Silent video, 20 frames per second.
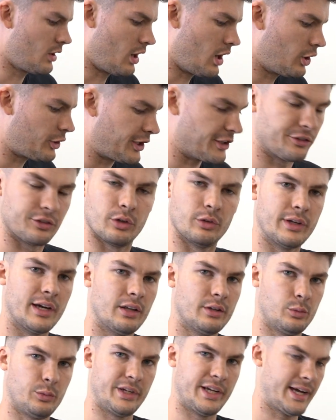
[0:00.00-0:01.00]
Okay, so
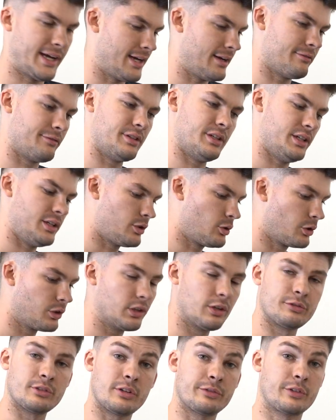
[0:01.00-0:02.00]
now that we have the
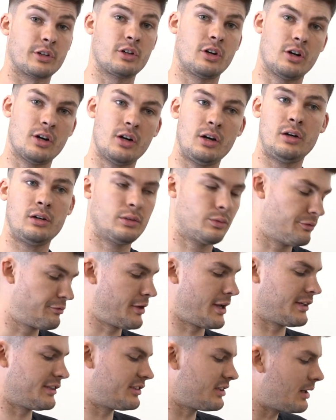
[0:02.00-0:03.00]
coilover off the car, we've
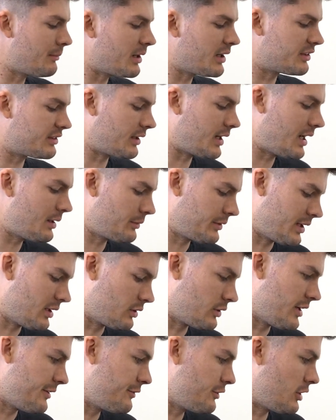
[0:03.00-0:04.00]
got a side-by-side with our
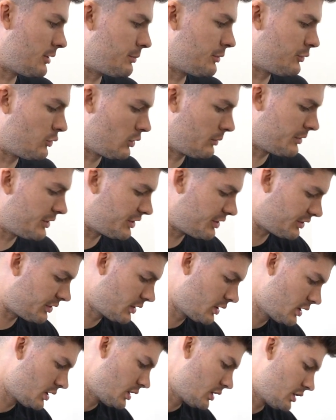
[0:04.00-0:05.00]
Graveyard Performance
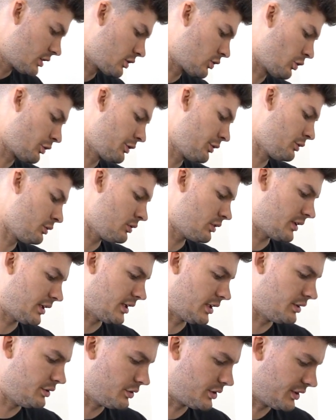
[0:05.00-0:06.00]
coil,
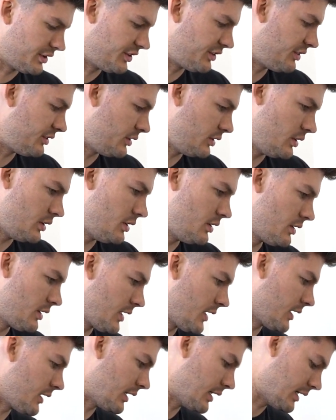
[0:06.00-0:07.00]
and you can see
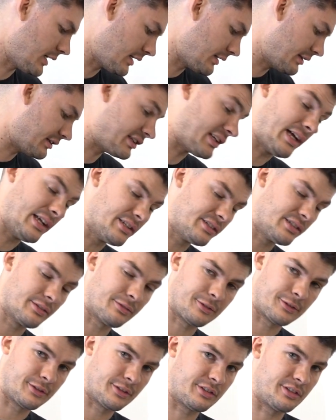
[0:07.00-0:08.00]
that the size
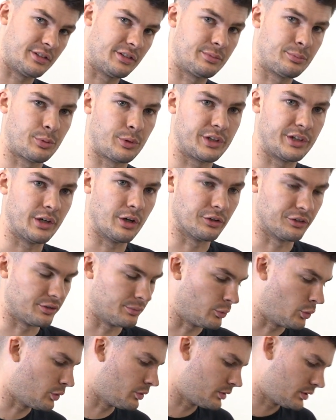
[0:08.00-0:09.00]
difference is pretty
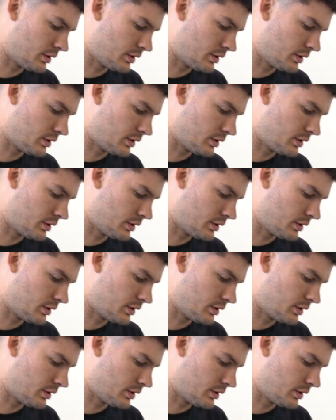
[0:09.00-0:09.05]
noticeable.